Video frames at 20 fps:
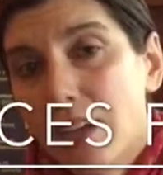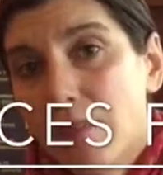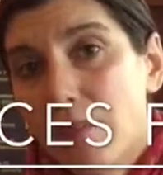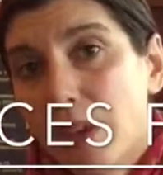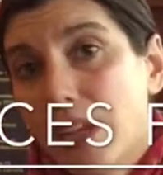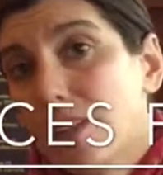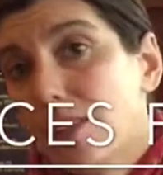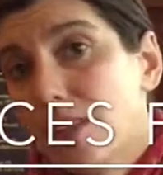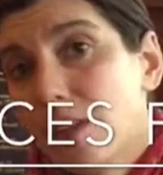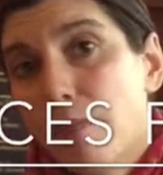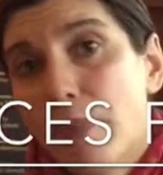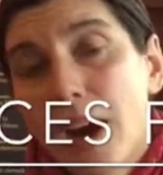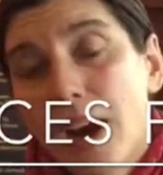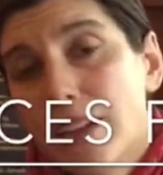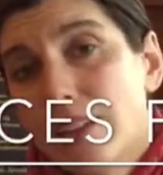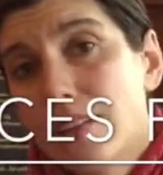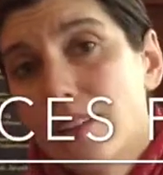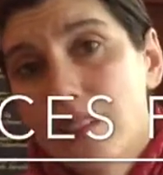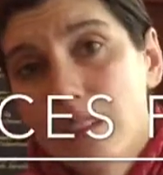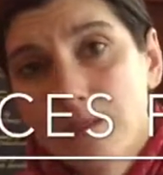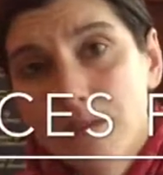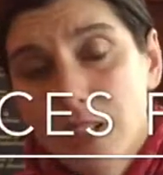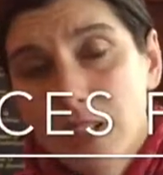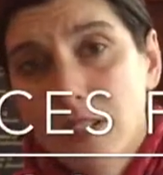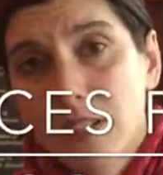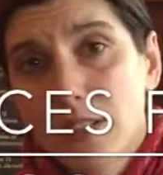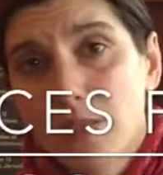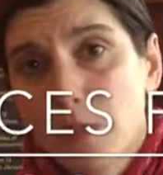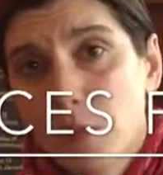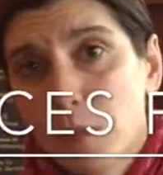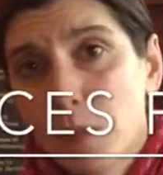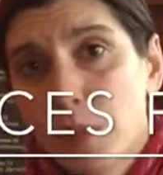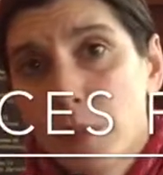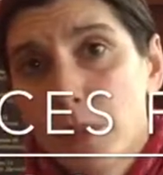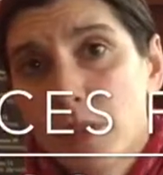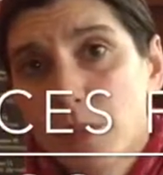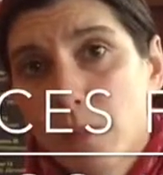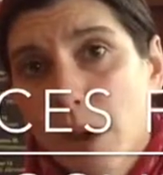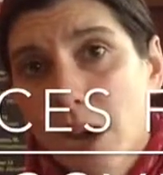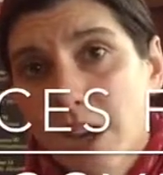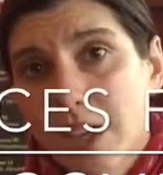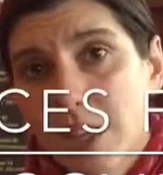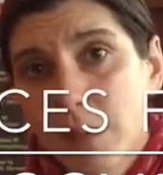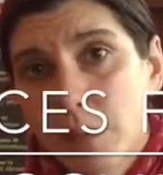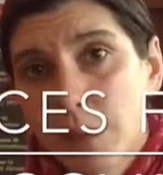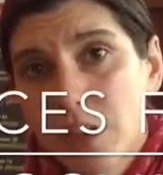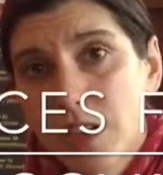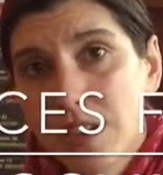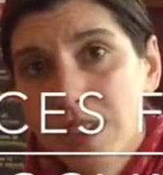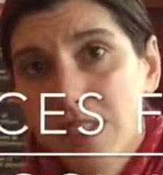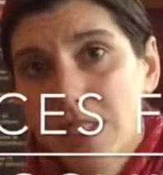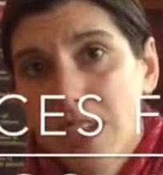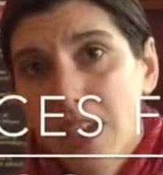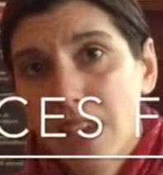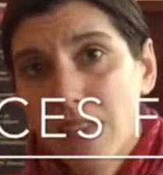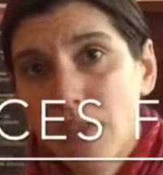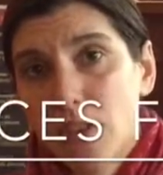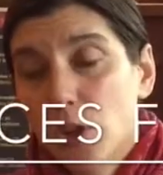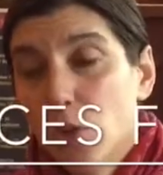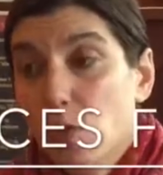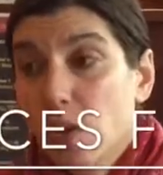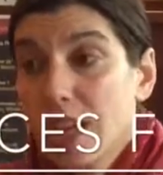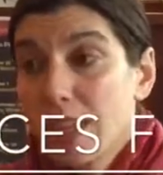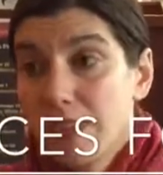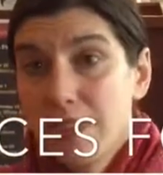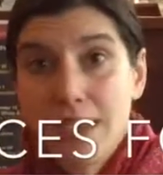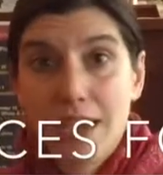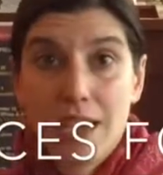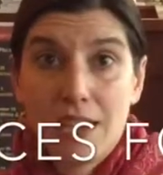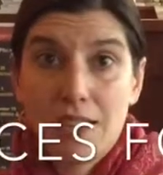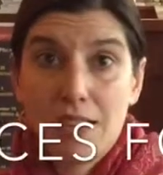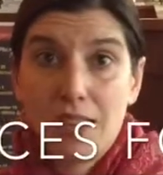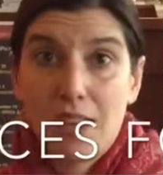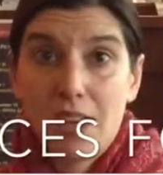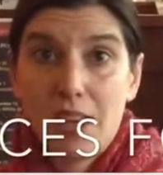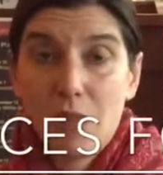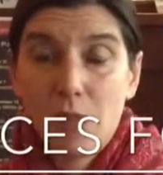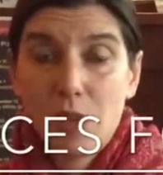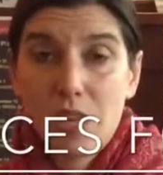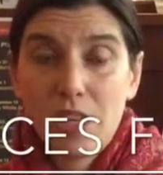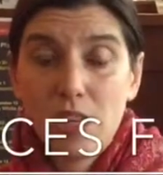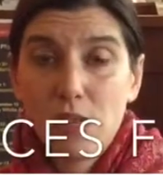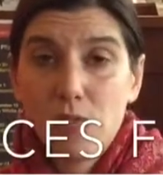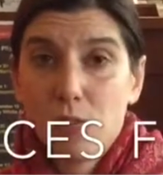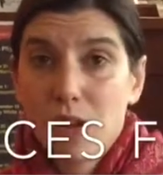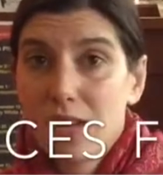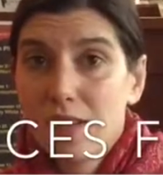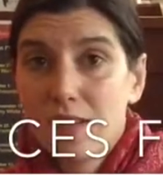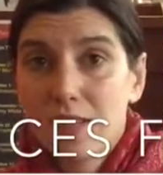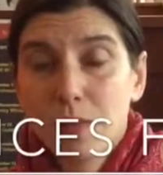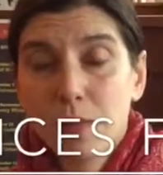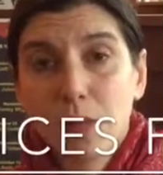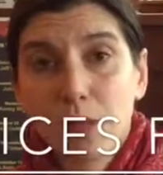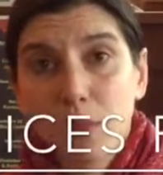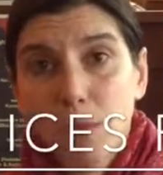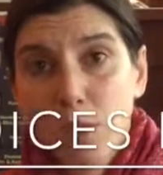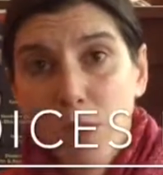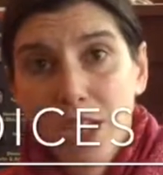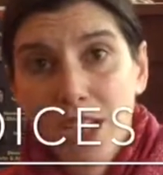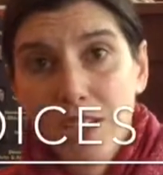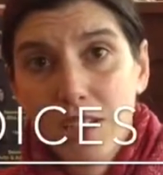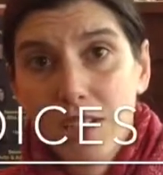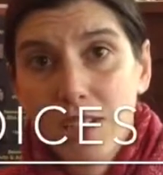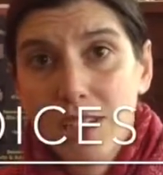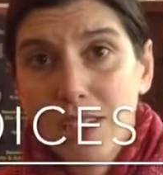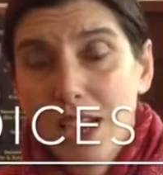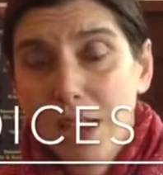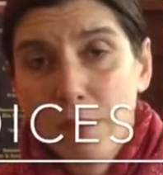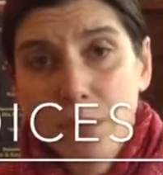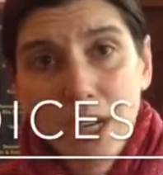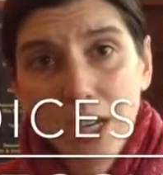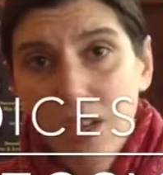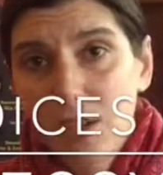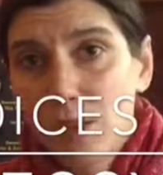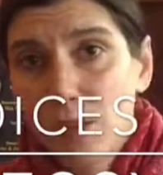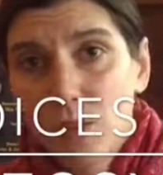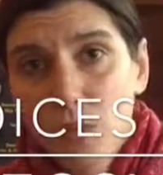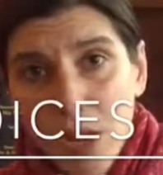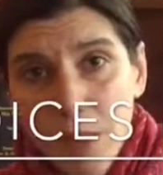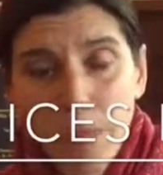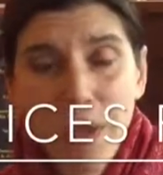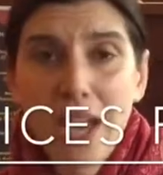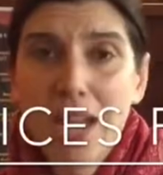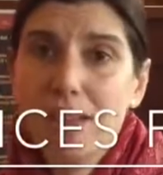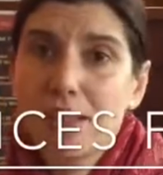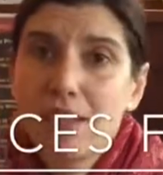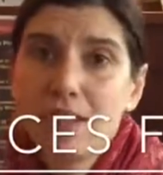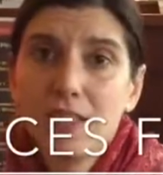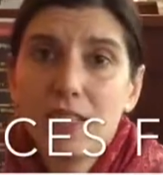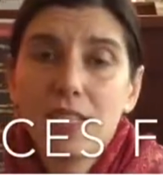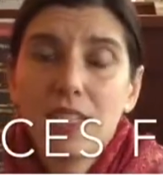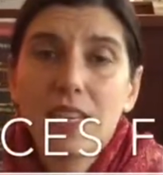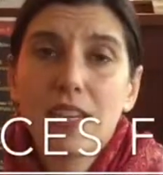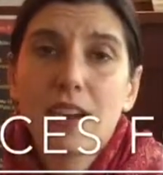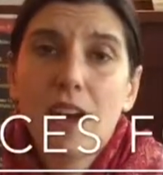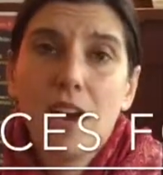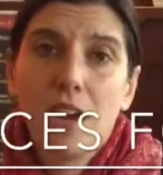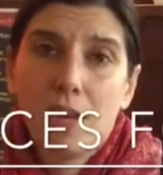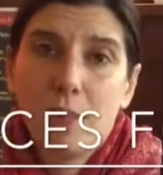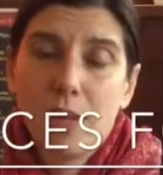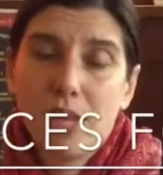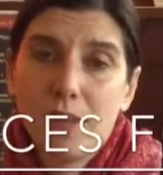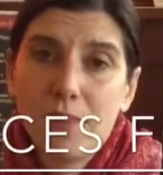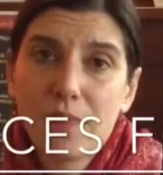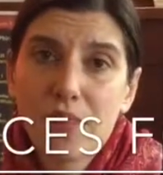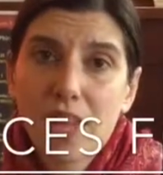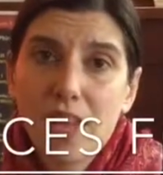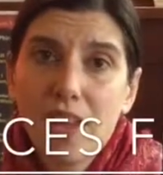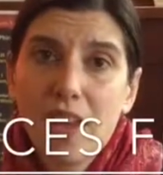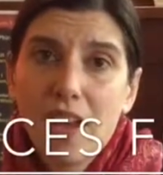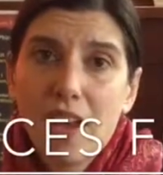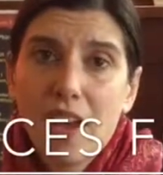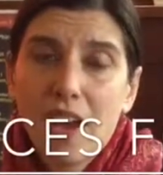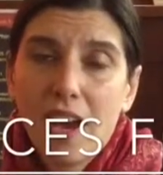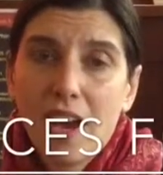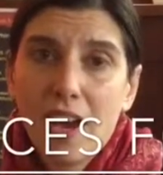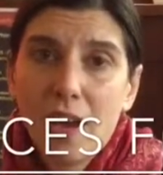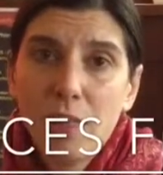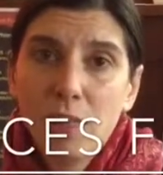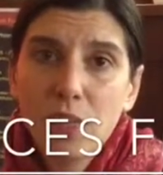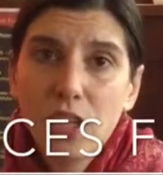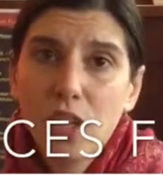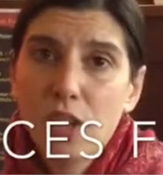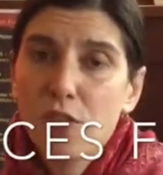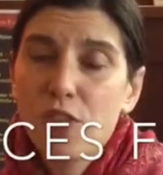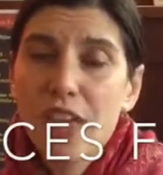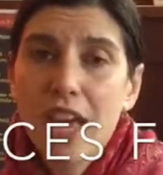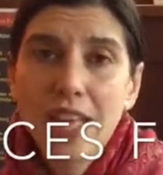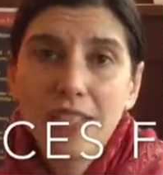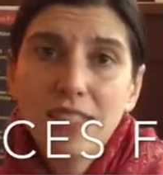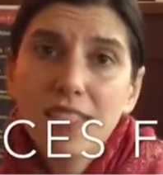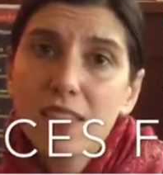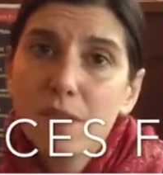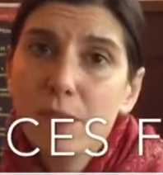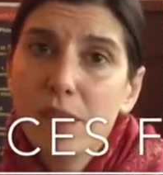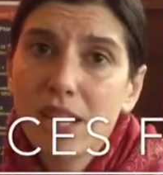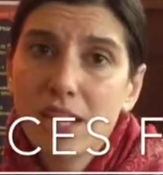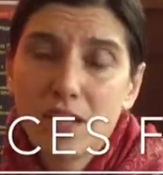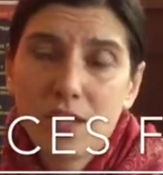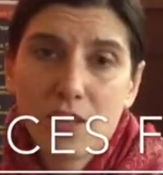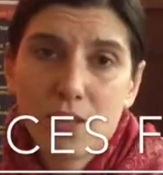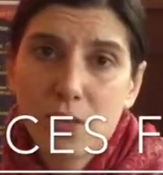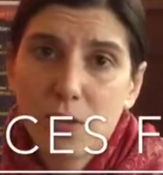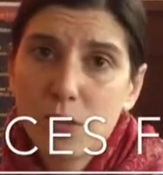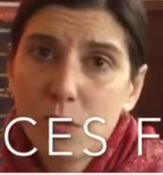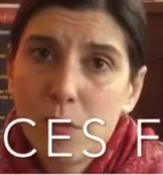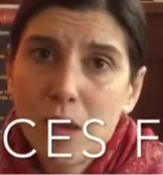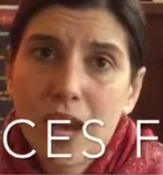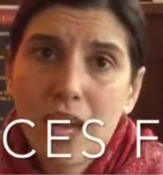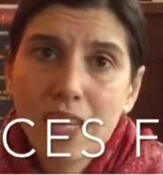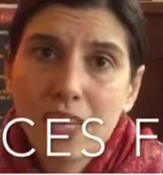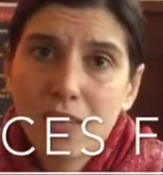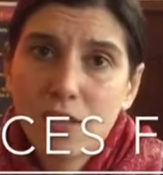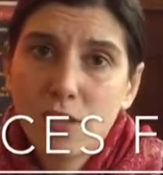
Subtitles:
Makes a modest difference for people's pocketbooks. And the great thing when you raise the minimum wage is that money goes right back into the economy. That's the money that goes back